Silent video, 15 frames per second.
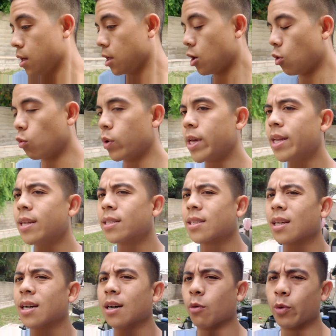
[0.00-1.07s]
you know, weed is
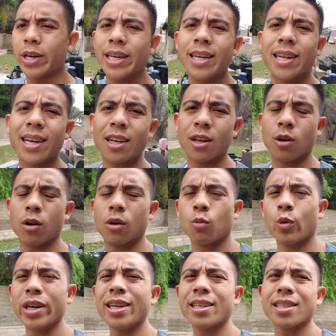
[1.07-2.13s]
a
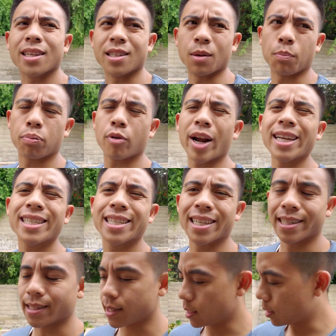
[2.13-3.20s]

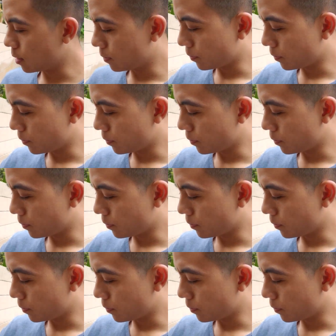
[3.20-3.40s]
depressant